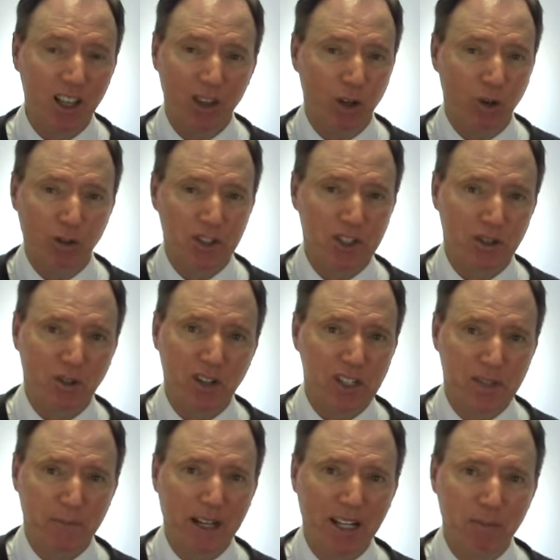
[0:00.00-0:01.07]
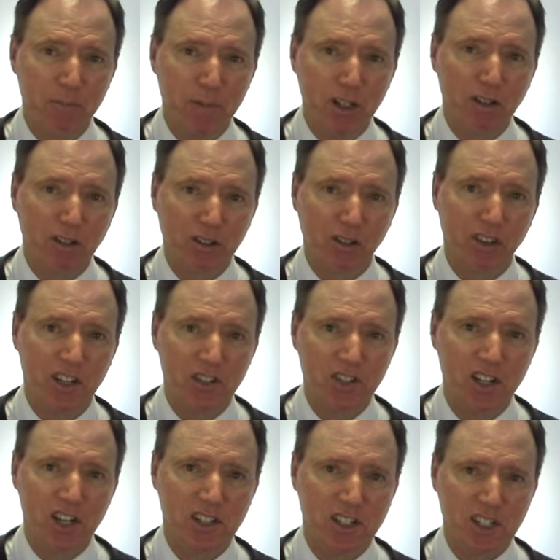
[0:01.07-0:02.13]
The whole story is about a miracle that
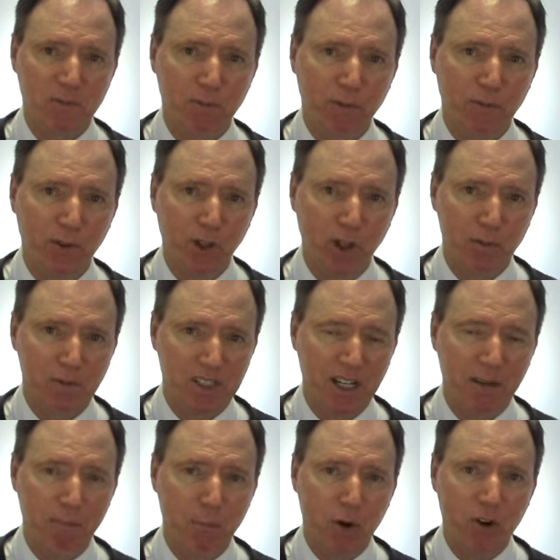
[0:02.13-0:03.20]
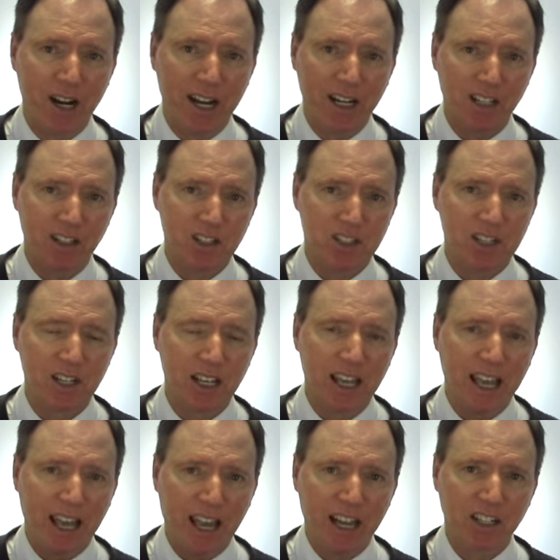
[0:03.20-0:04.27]
Jesus performs, a miraculous
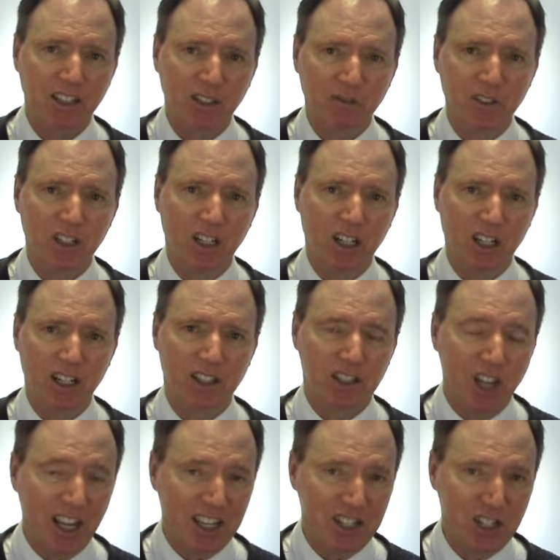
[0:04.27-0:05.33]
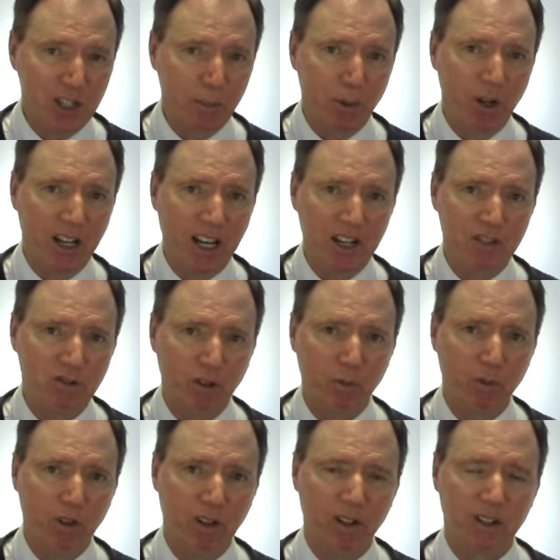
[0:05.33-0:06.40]
act of God, a supernatural
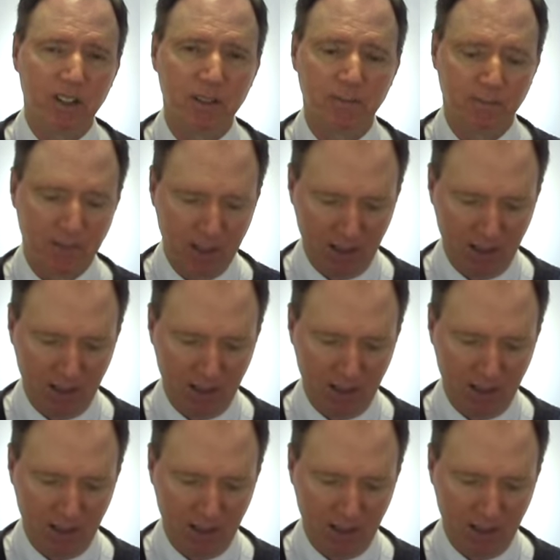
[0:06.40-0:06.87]
work.